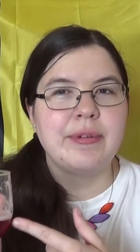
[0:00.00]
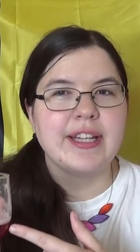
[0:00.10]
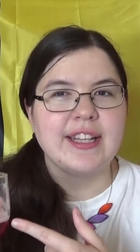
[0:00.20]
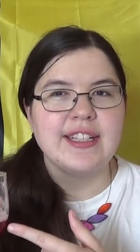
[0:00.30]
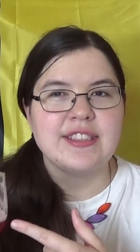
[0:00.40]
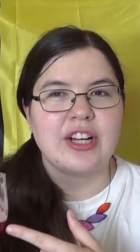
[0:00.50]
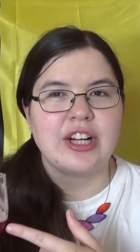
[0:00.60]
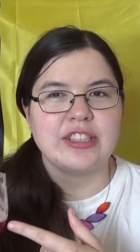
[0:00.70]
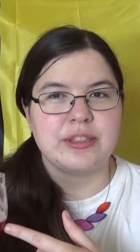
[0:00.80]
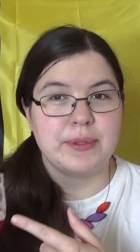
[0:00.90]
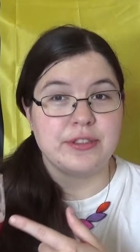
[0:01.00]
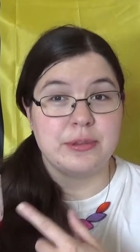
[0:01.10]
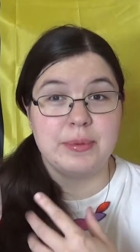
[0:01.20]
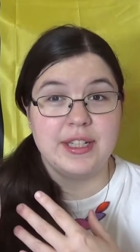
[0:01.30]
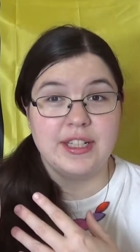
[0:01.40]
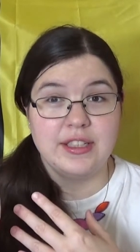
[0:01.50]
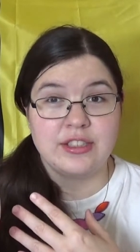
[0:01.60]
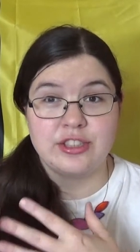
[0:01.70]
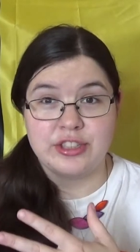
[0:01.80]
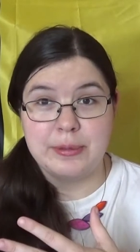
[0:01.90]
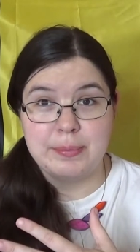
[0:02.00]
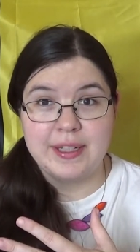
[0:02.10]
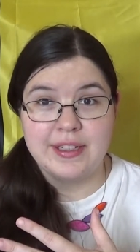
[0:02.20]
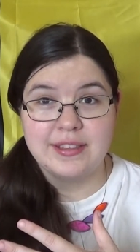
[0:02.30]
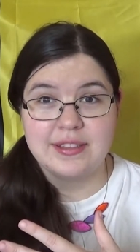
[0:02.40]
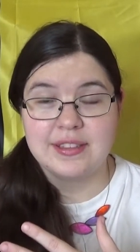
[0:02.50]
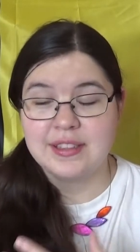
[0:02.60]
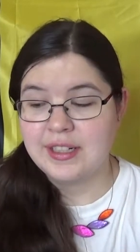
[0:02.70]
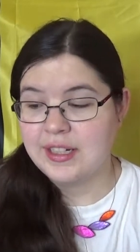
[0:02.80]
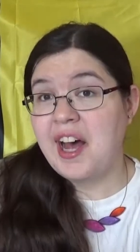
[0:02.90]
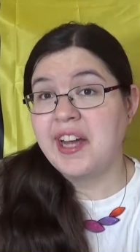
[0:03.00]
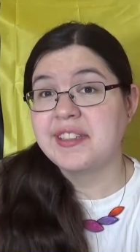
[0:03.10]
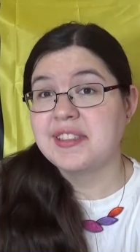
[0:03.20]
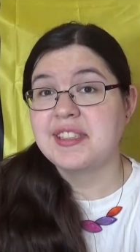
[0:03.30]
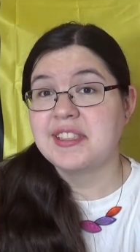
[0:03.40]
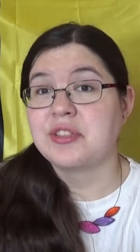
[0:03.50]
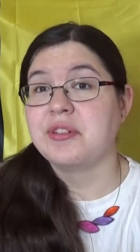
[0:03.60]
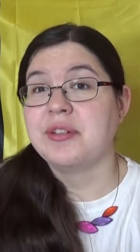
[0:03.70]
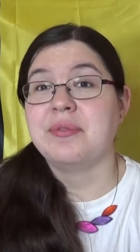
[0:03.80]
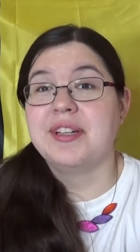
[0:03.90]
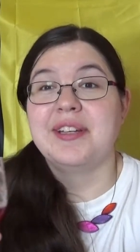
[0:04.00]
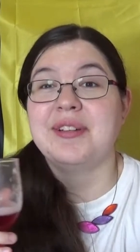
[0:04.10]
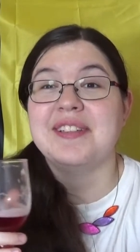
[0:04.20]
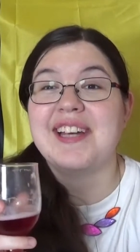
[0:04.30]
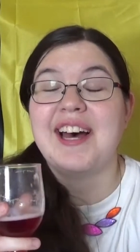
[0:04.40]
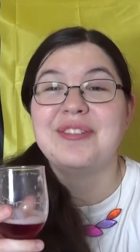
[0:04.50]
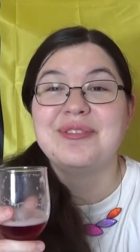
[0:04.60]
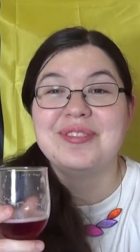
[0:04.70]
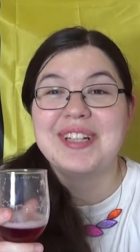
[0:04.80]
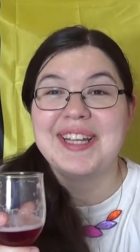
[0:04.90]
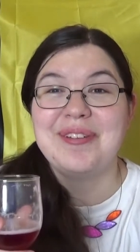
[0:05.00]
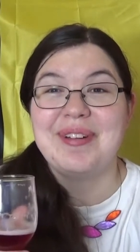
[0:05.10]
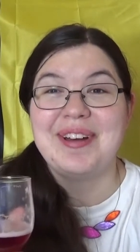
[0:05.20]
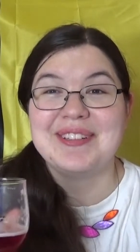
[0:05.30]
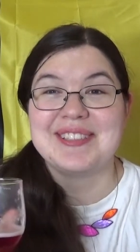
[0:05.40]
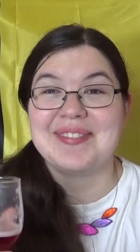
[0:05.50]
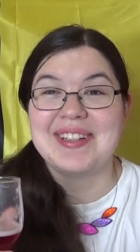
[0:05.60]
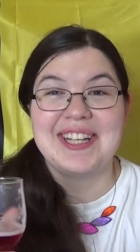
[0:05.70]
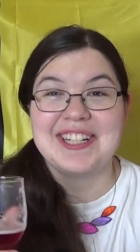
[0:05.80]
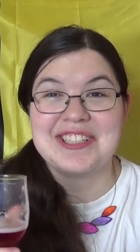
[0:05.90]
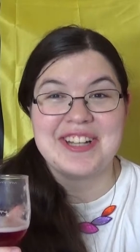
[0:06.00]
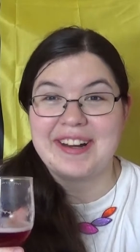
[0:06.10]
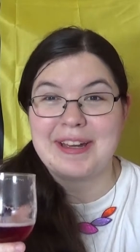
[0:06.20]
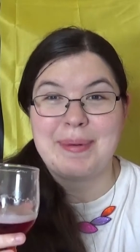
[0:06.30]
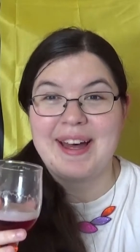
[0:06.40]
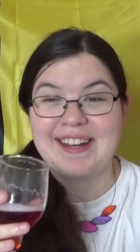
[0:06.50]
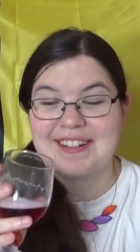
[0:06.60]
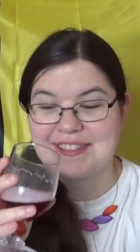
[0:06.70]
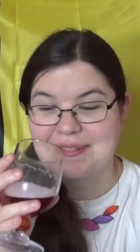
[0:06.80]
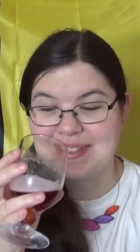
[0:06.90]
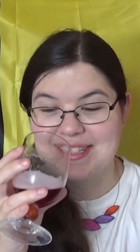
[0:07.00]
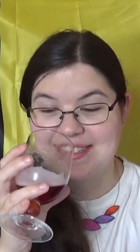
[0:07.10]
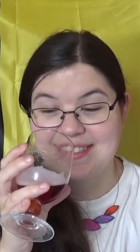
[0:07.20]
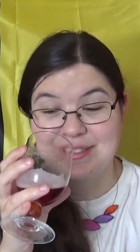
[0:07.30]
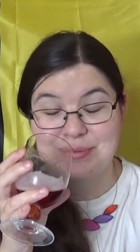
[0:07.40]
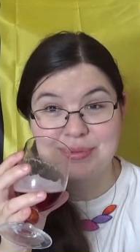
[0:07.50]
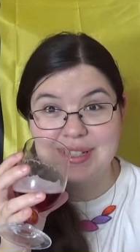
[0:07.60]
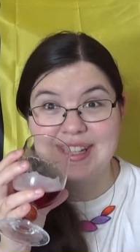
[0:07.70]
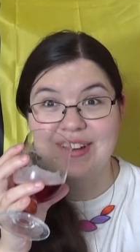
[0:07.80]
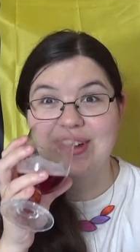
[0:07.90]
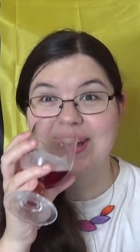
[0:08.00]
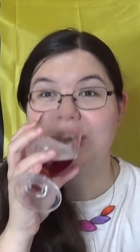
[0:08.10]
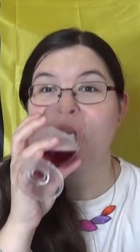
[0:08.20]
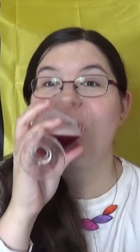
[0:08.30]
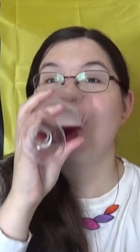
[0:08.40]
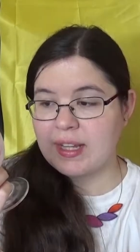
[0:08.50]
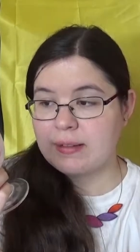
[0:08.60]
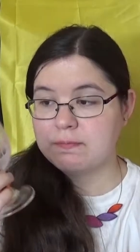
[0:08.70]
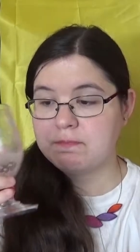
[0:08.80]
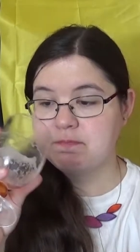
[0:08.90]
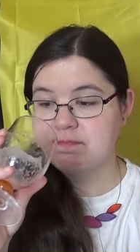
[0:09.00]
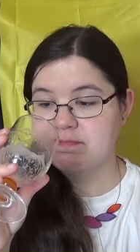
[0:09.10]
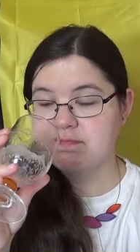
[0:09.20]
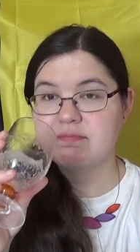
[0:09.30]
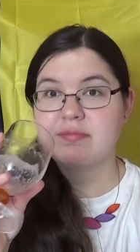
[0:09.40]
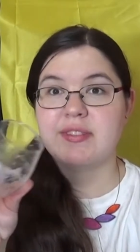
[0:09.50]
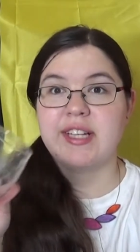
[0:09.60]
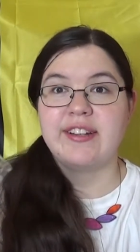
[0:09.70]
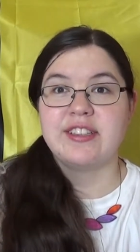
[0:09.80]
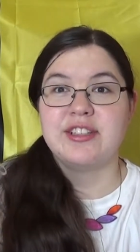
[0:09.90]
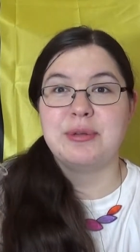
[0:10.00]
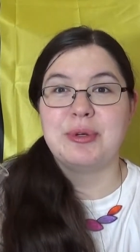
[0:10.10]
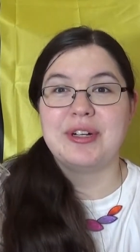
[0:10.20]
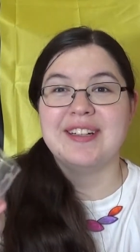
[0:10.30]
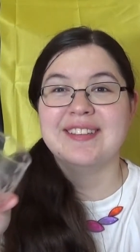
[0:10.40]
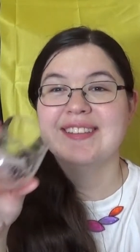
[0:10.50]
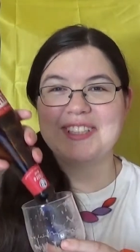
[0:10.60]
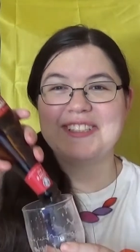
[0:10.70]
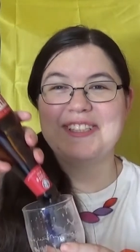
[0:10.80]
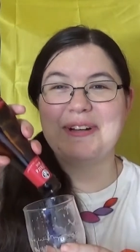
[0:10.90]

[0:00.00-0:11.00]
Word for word: why these are supposed to be dessert beers. I can see this going really down really well with something like cherry pie or something, because it's really good. Now there's no more. There's